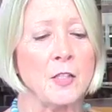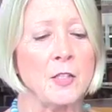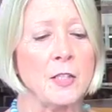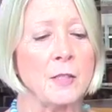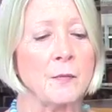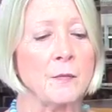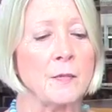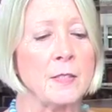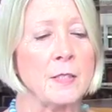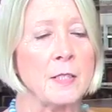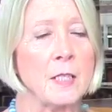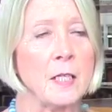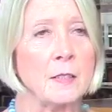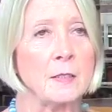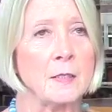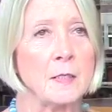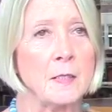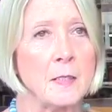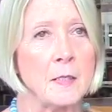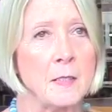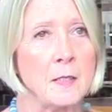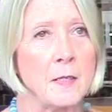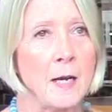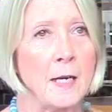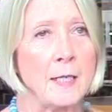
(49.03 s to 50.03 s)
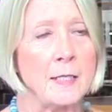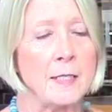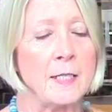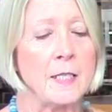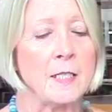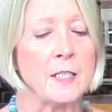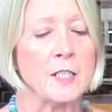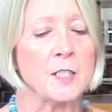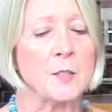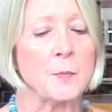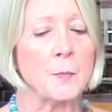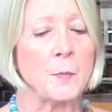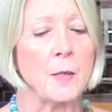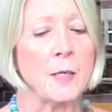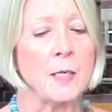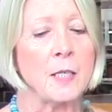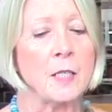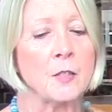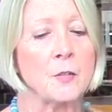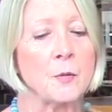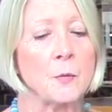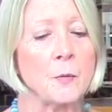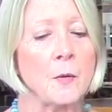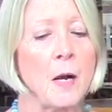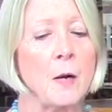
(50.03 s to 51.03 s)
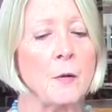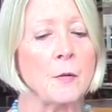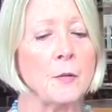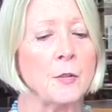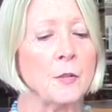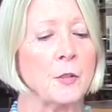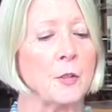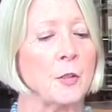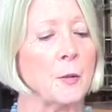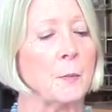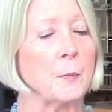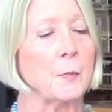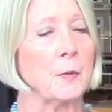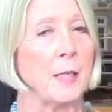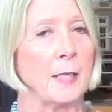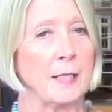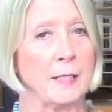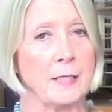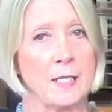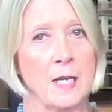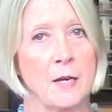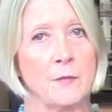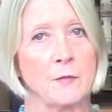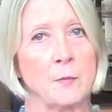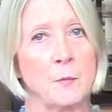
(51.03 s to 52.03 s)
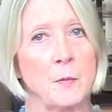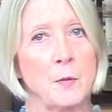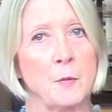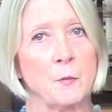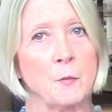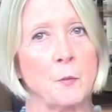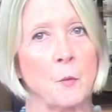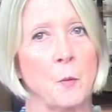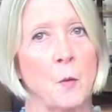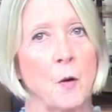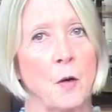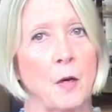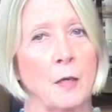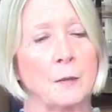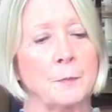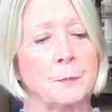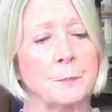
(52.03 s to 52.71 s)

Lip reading: that resulted in ideas spreading throughout Europe like never before.